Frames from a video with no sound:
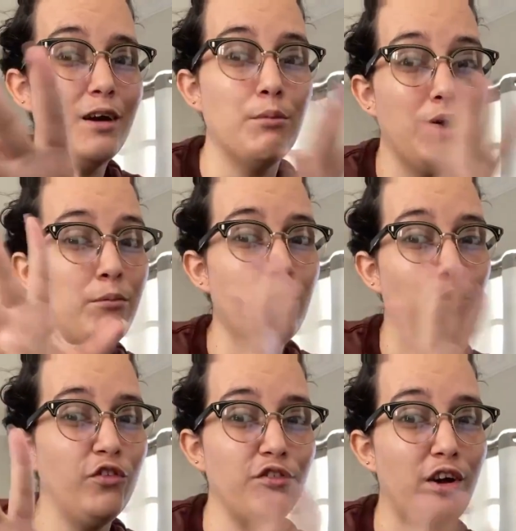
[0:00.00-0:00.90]
card, but I'm gonna
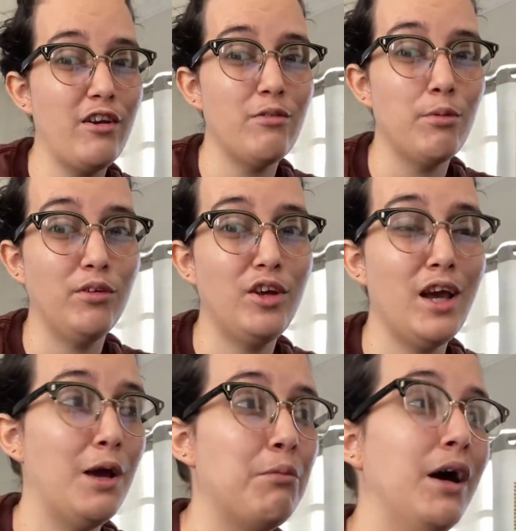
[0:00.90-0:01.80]
move around this bulky
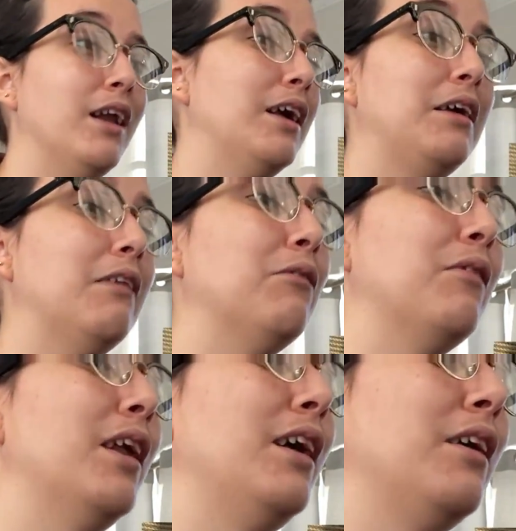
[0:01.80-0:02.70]
iPod like,
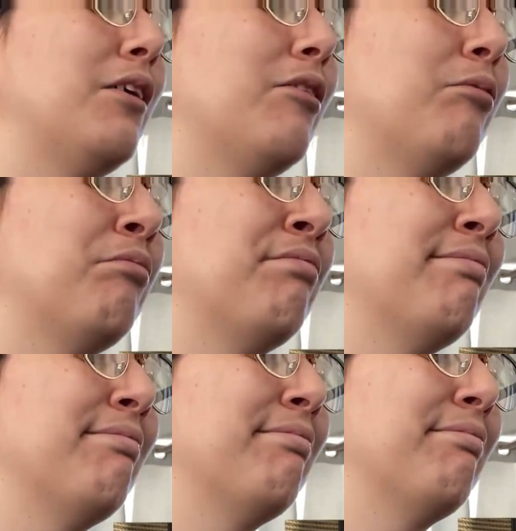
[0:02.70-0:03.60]
like.
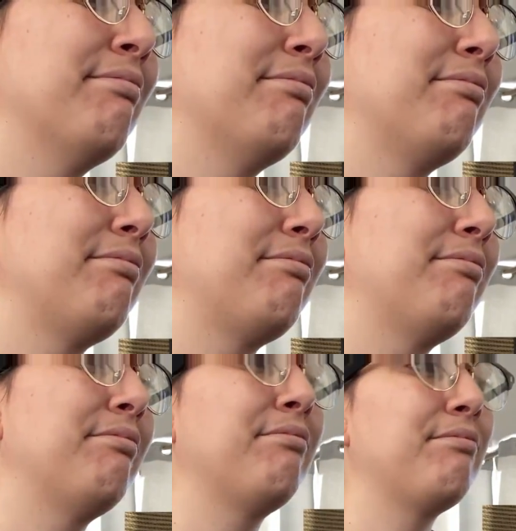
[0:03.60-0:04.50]

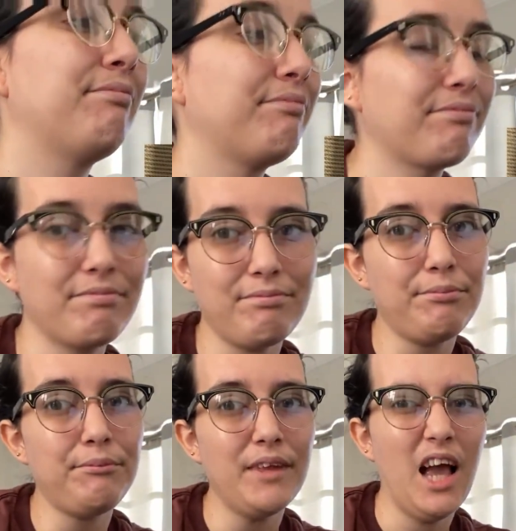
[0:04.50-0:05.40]
Mm.
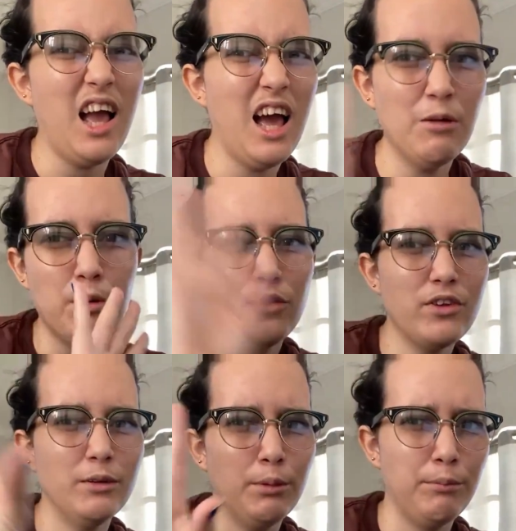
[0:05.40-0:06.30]
I'll
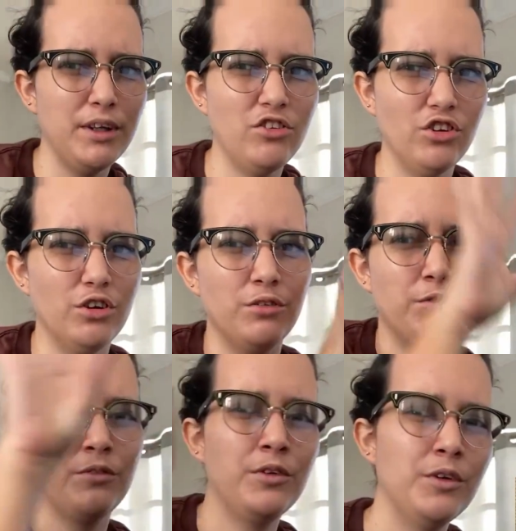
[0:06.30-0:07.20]
post up a picture
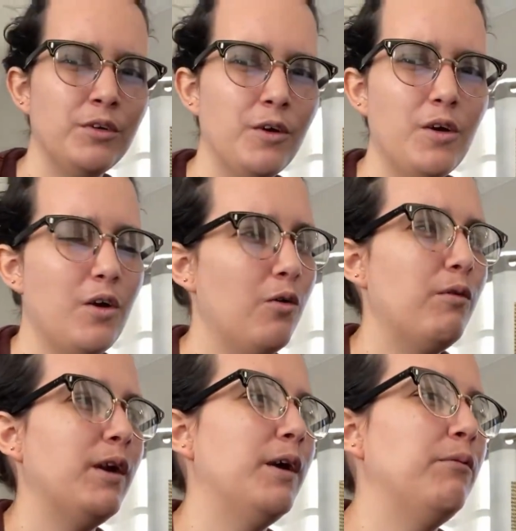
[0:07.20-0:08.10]

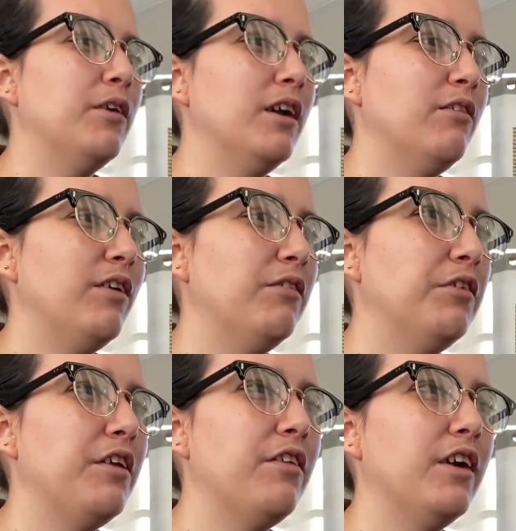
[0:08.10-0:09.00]
when I'm done of
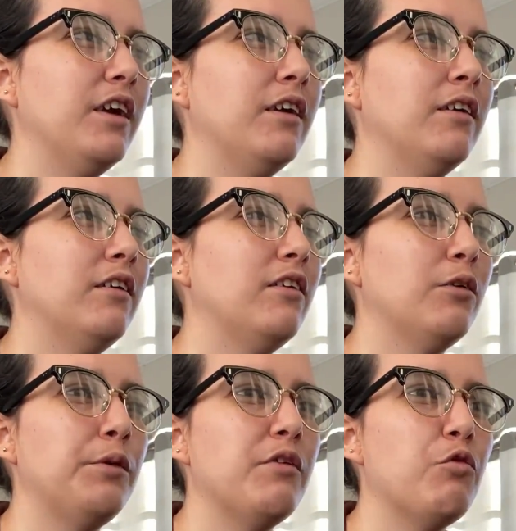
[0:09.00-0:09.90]
everything. So
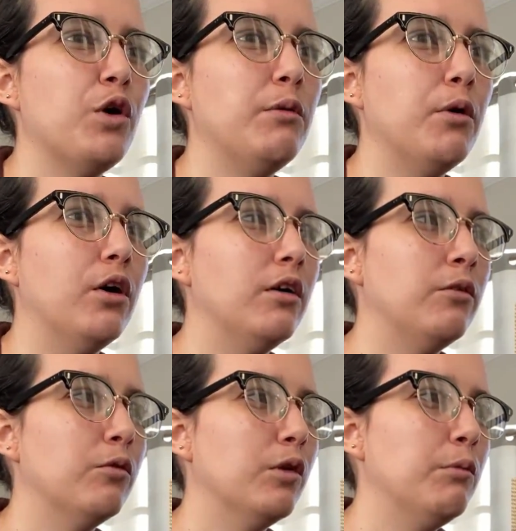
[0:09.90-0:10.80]
we have one more,
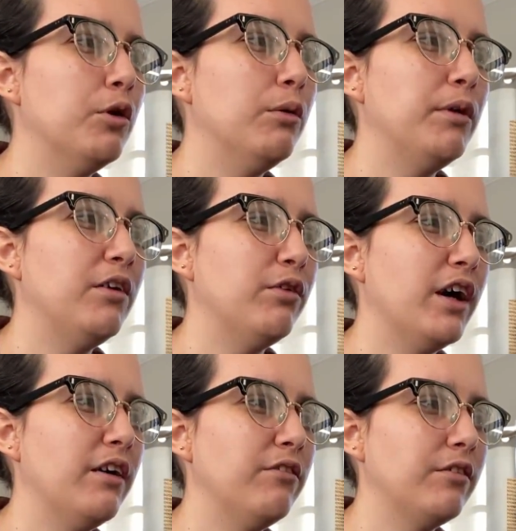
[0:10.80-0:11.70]
one more to make
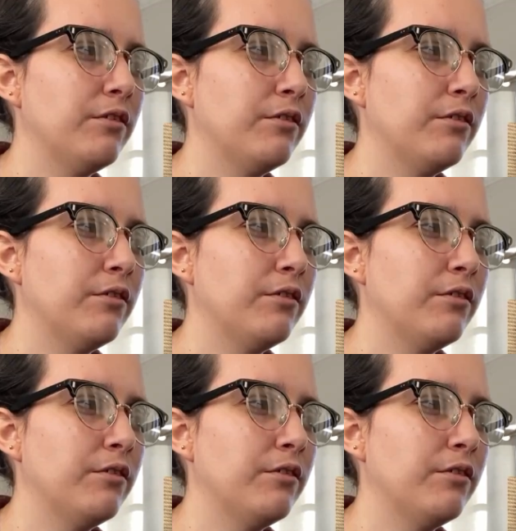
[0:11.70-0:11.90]
five.